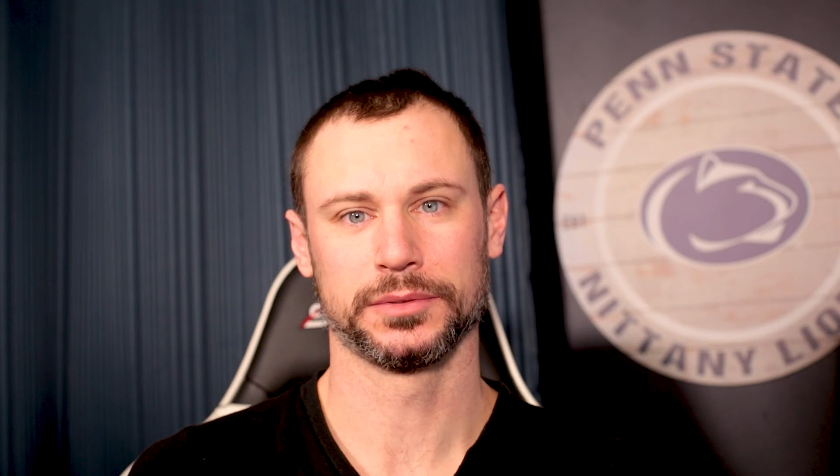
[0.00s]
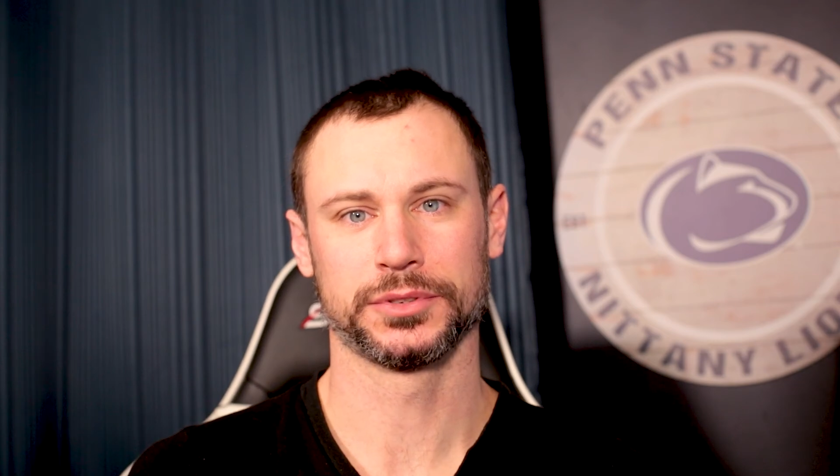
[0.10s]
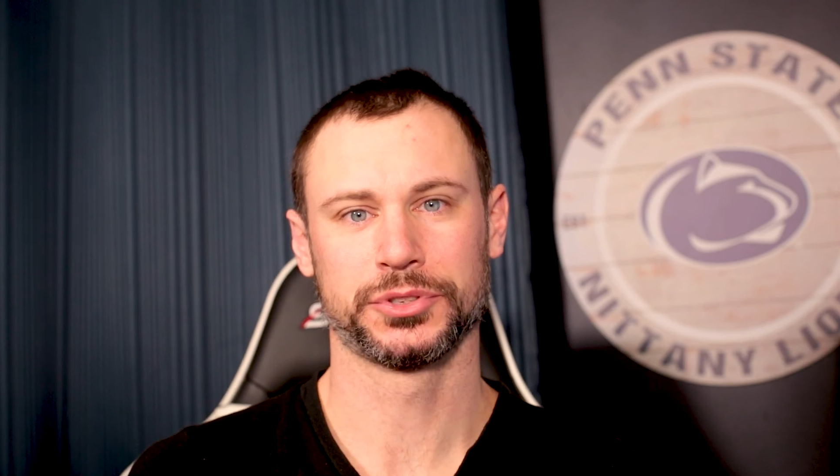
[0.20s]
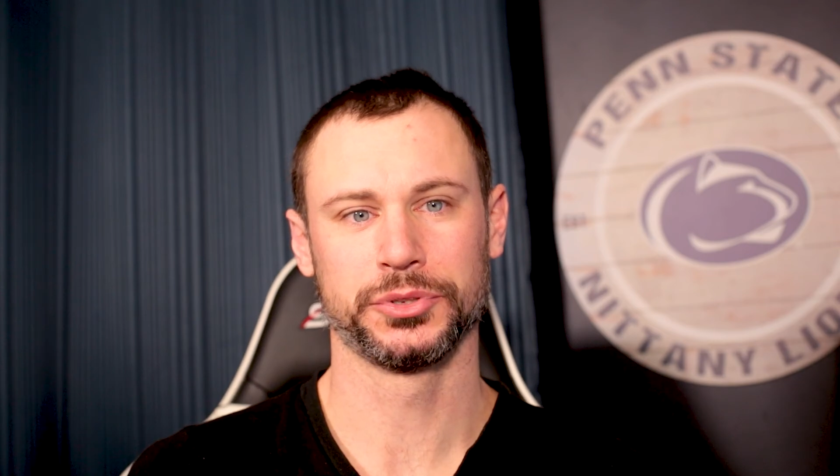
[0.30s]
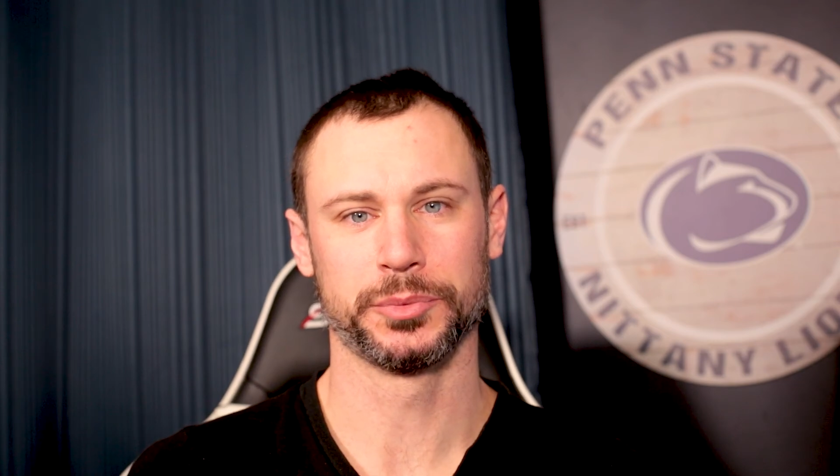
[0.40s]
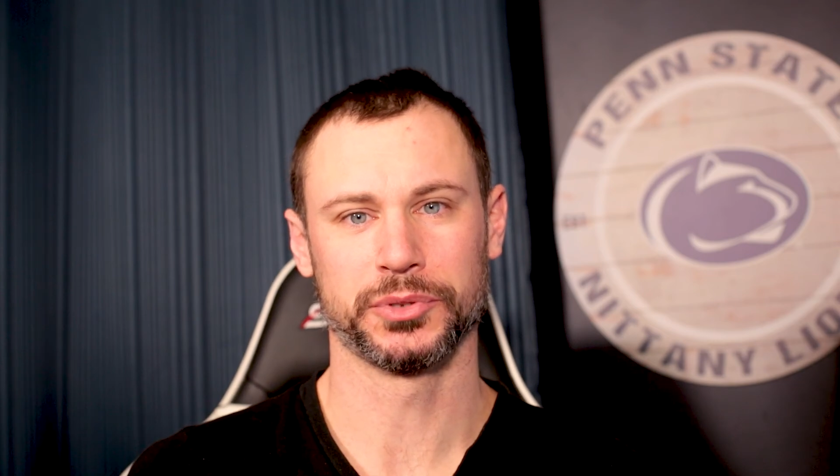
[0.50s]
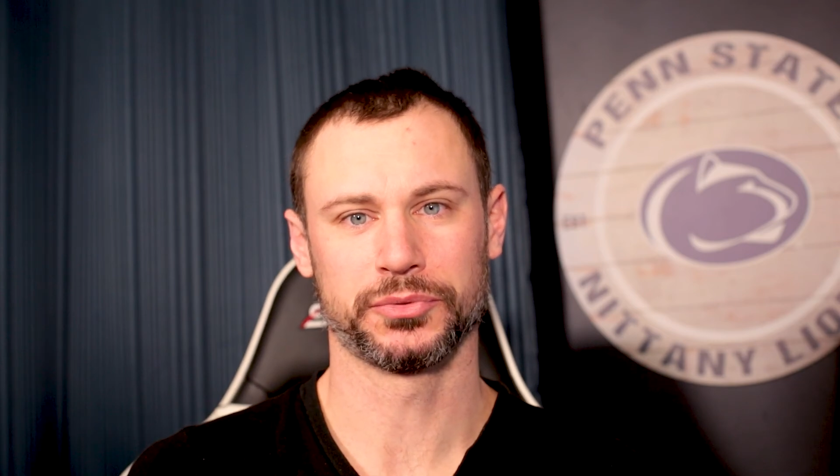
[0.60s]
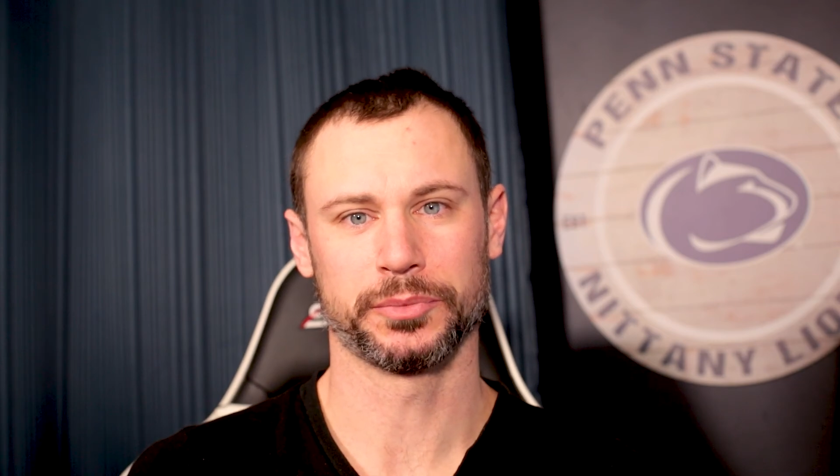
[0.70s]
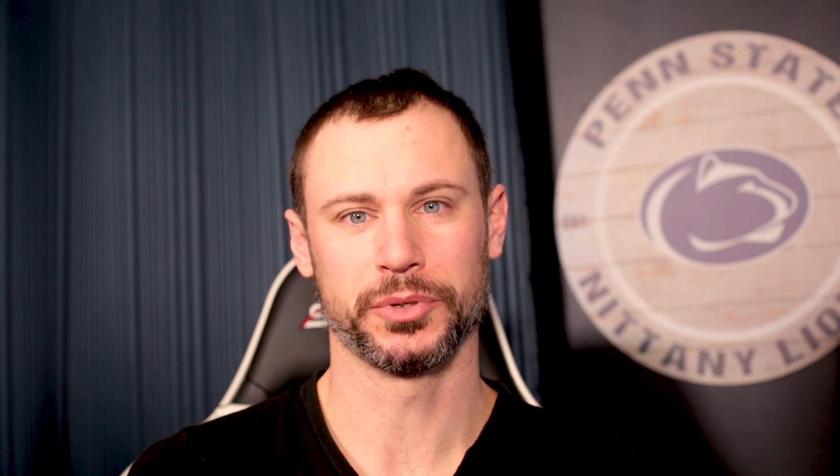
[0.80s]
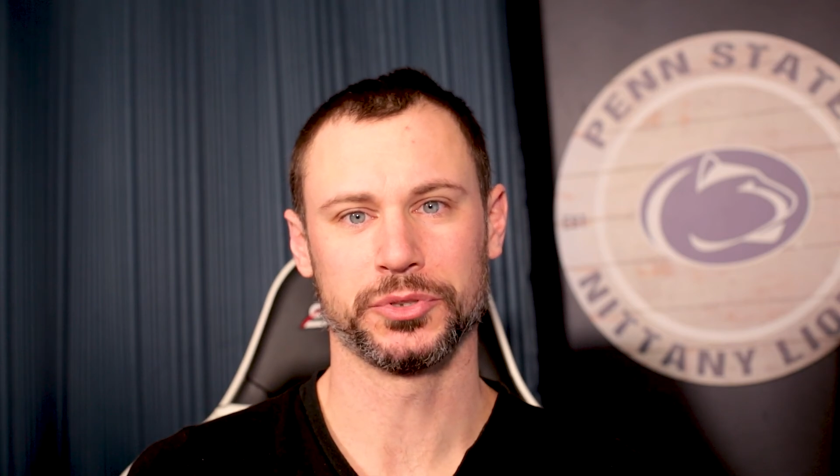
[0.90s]
suitable
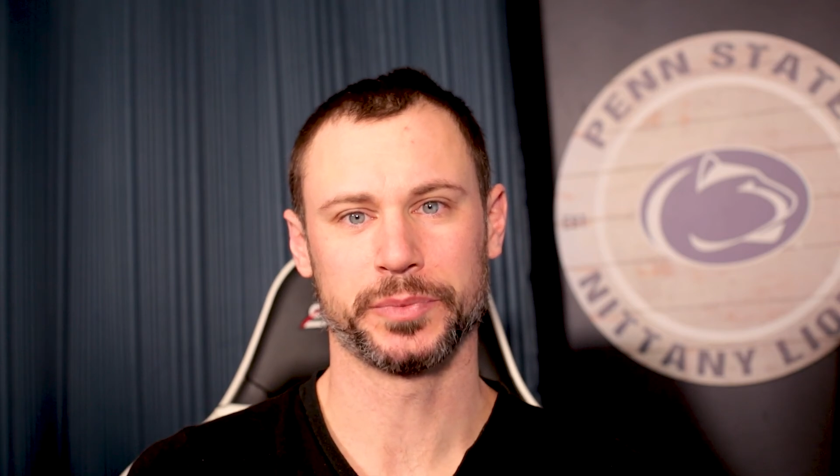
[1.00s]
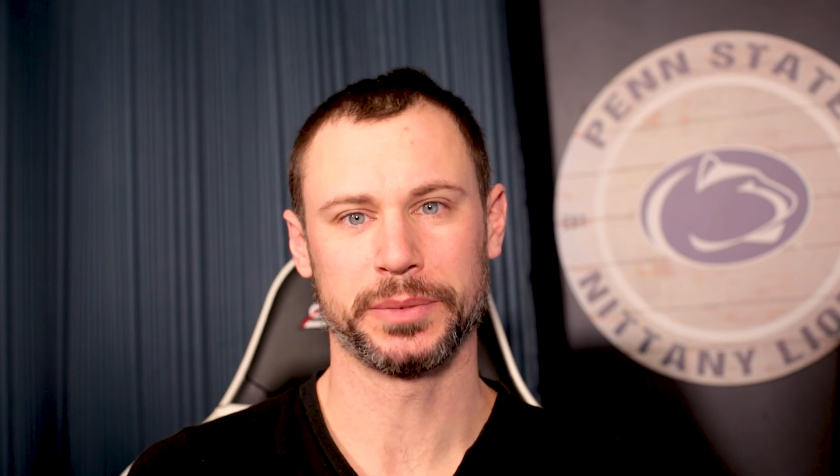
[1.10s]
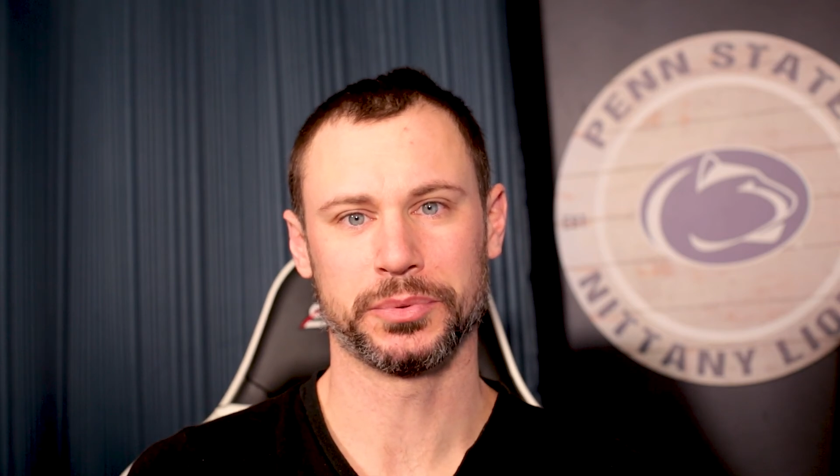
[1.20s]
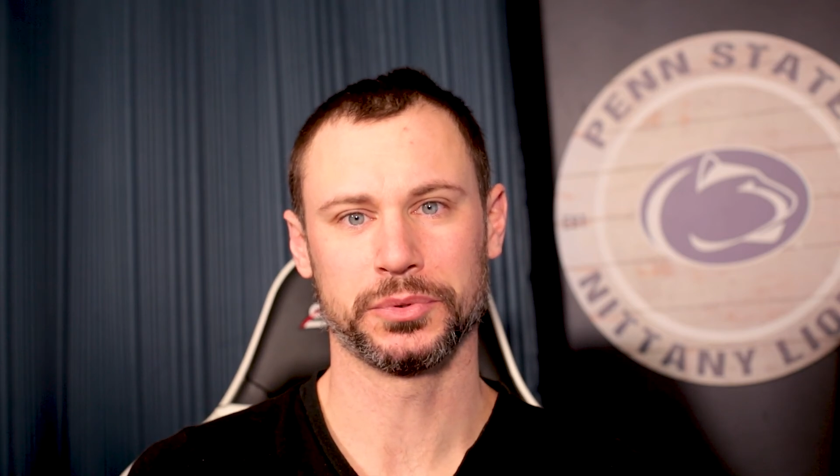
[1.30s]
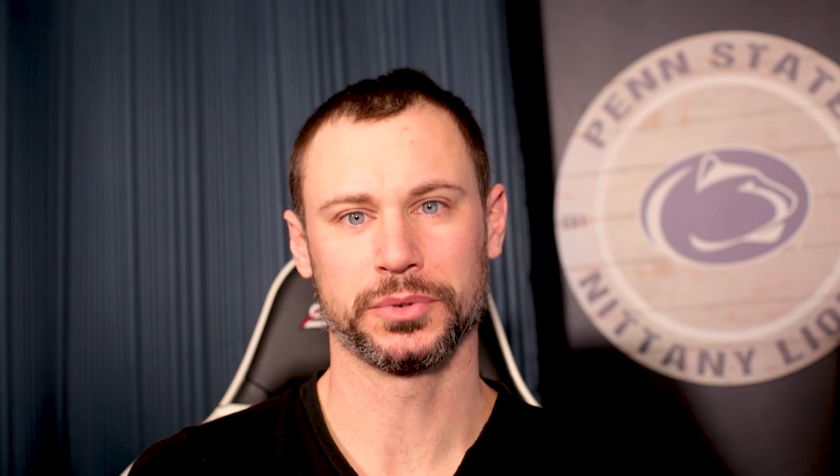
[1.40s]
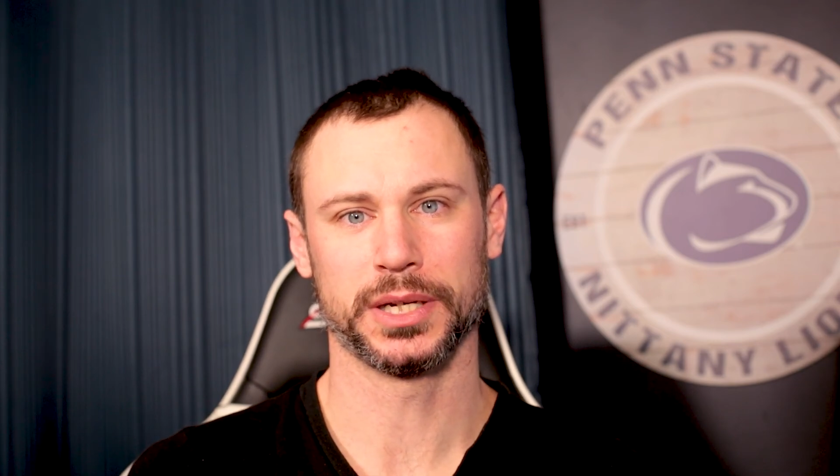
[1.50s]
for most people.